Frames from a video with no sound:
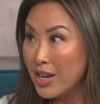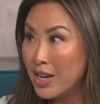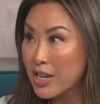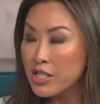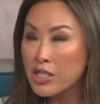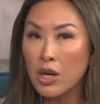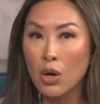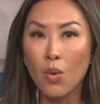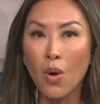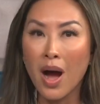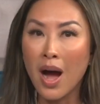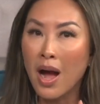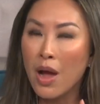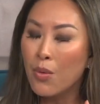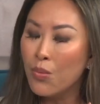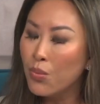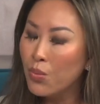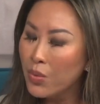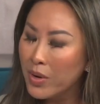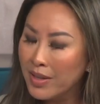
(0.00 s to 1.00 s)
So I
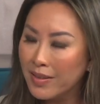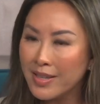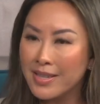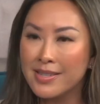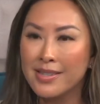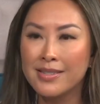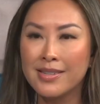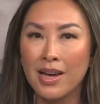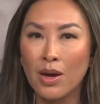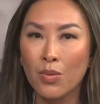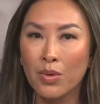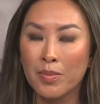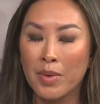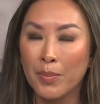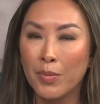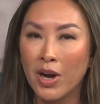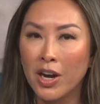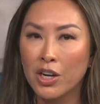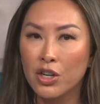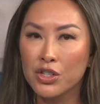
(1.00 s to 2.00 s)
really sit down with my
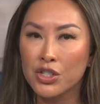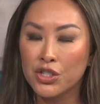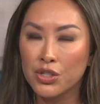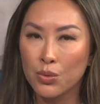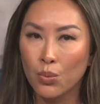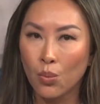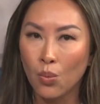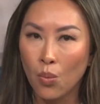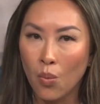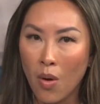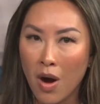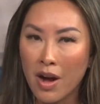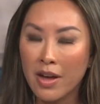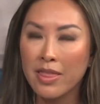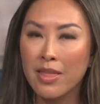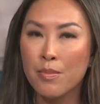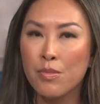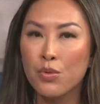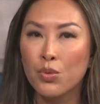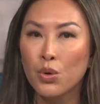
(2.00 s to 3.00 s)
buyers,
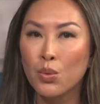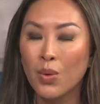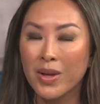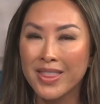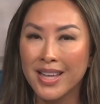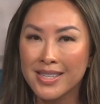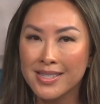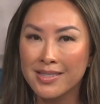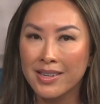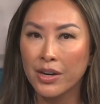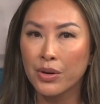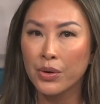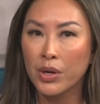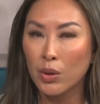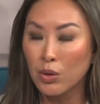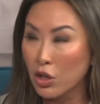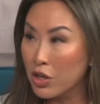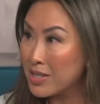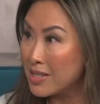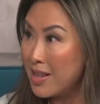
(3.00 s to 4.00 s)
walk them through what that
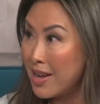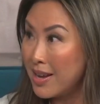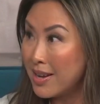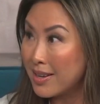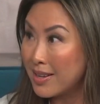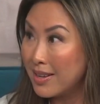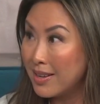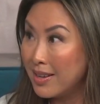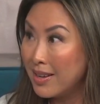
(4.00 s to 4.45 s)
scenario looks like